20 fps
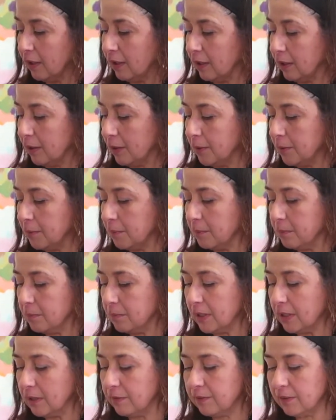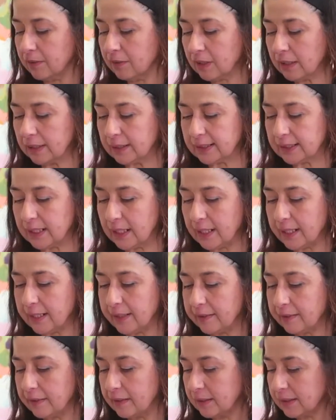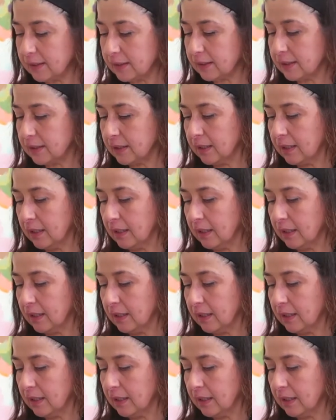And if you look inside, there's